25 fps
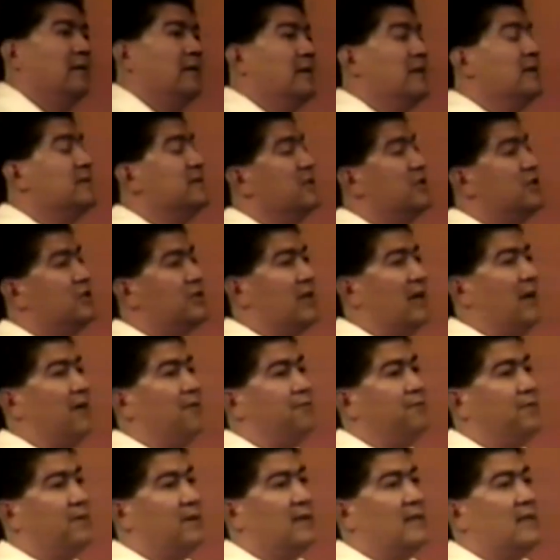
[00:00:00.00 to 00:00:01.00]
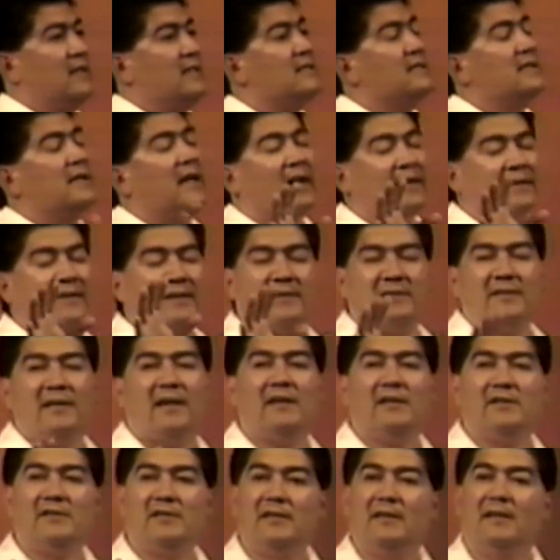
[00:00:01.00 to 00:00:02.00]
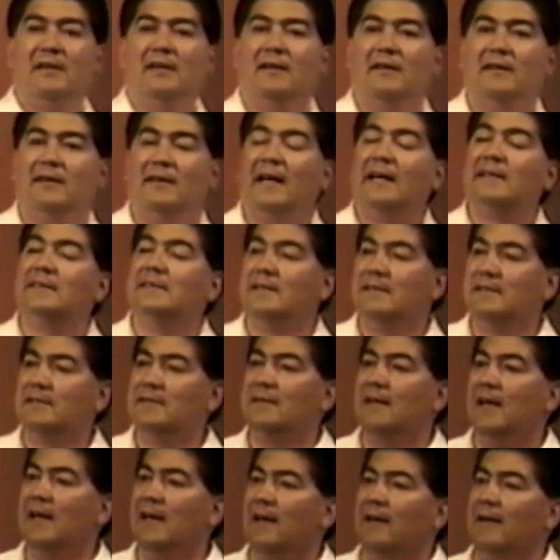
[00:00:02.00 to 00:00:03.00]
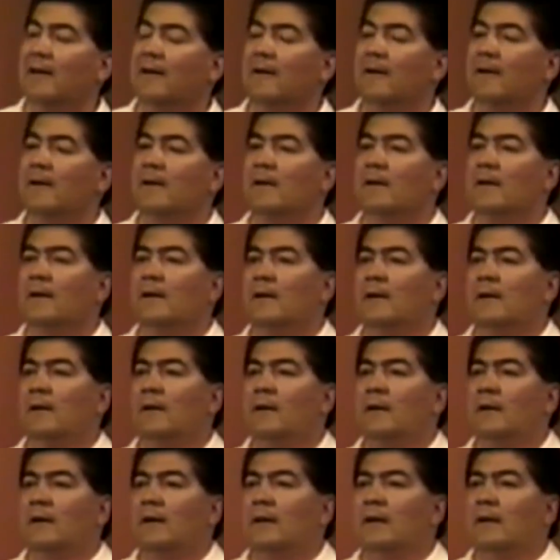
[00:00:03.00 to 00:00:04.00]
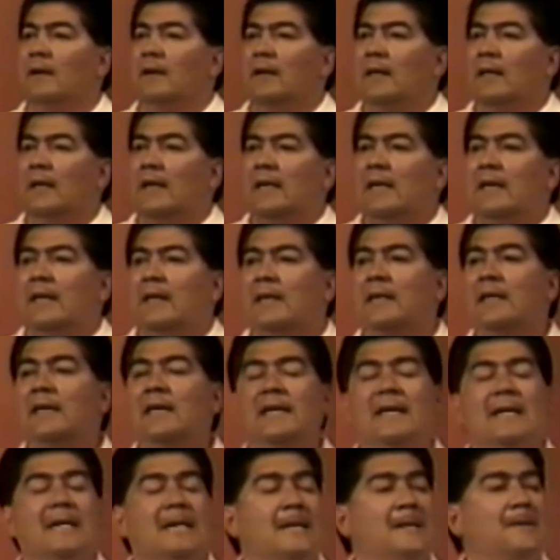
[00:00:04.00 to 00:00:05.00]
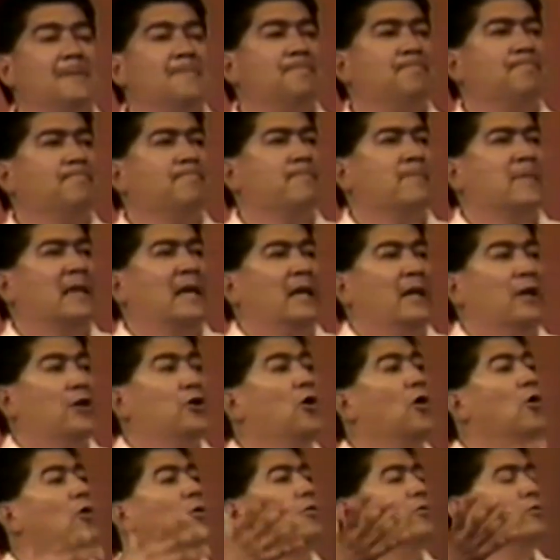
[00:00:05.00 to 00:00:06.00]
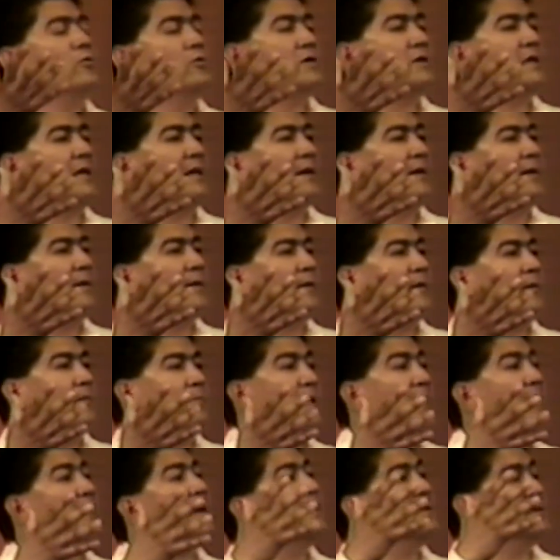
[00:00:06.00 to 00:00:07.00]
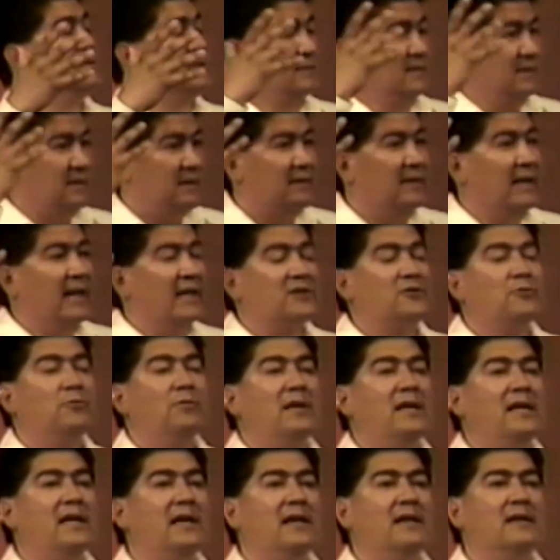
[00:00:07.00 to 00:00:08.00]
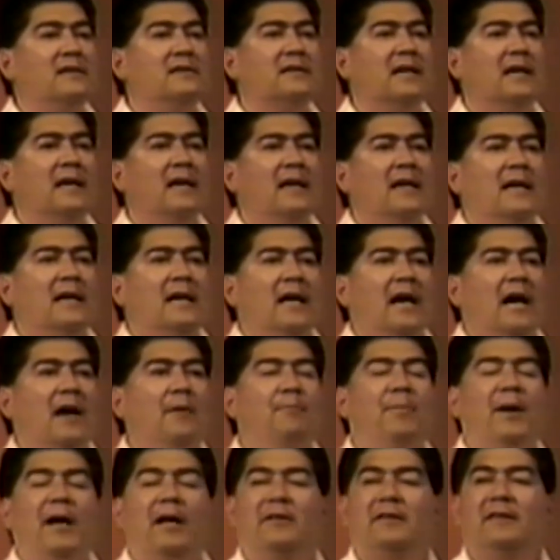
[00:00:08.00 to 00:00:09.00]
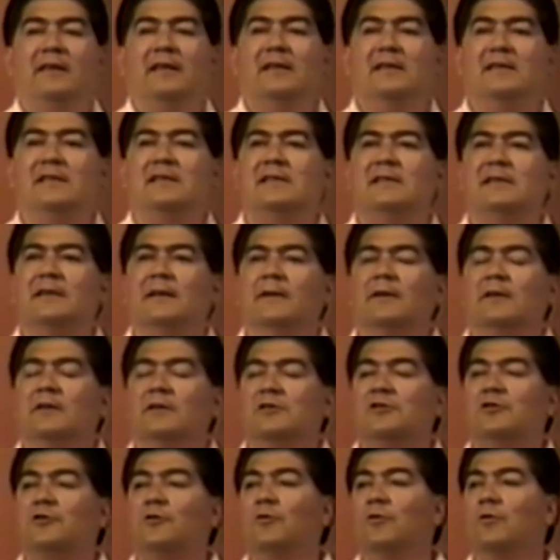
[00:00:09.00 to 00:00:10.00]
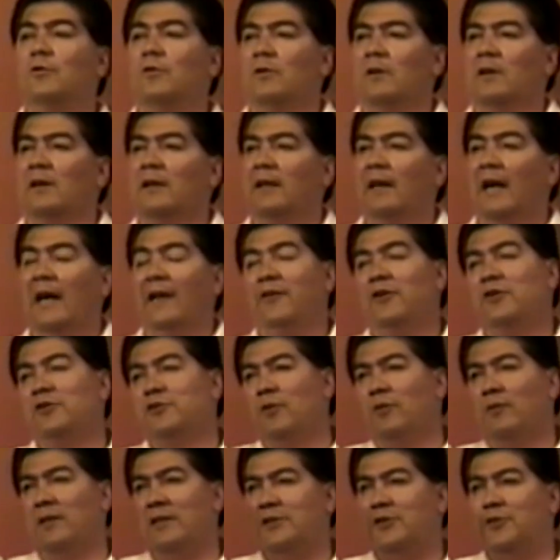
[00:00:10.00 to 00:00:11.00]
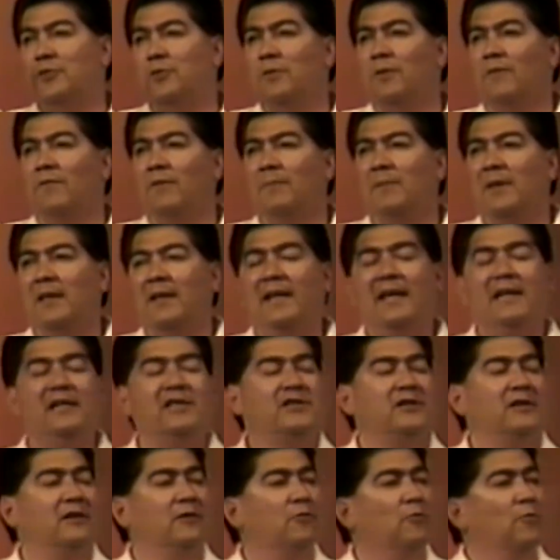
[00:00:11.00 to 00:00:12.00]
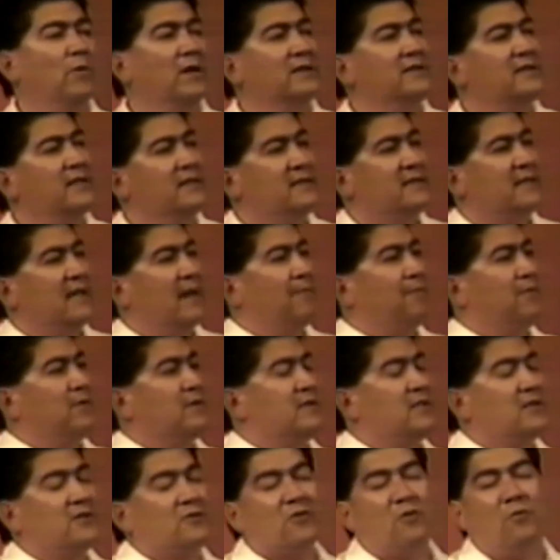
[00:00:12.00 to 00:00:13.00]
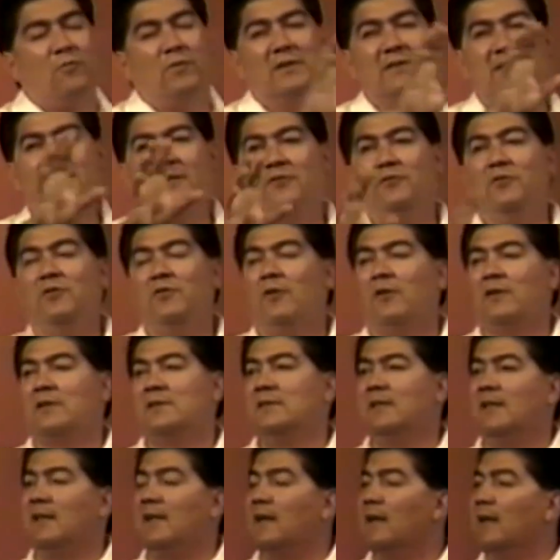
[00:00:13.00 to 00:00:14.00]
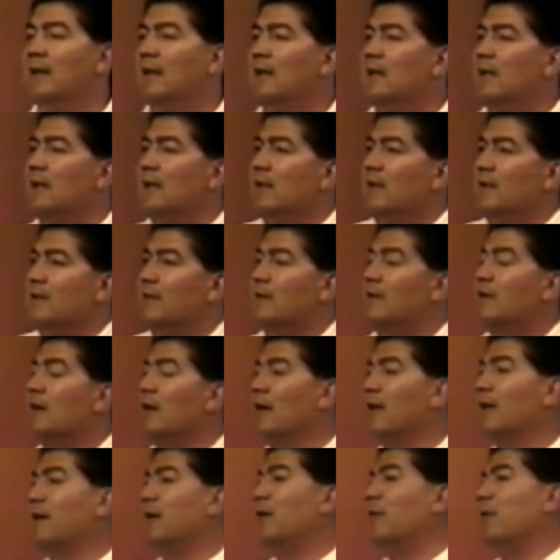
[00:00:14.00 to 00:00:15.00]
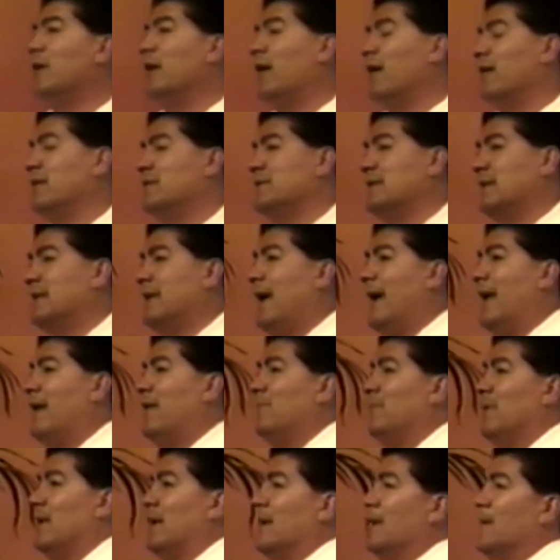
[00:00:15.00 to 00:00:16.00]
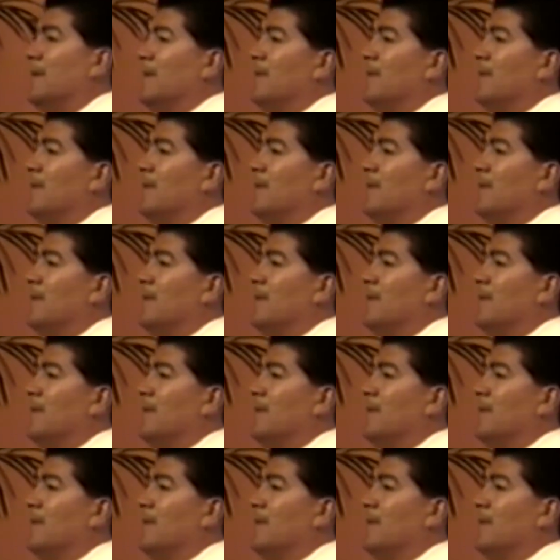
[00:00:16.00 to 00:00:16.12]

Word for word: He's a chef, he's got the touch. That's his thing. He knows, because that's what he is, about this school. And there's only two of them in the nation one's in San Francisco, one's in New York City, the Culinary Arts Academy.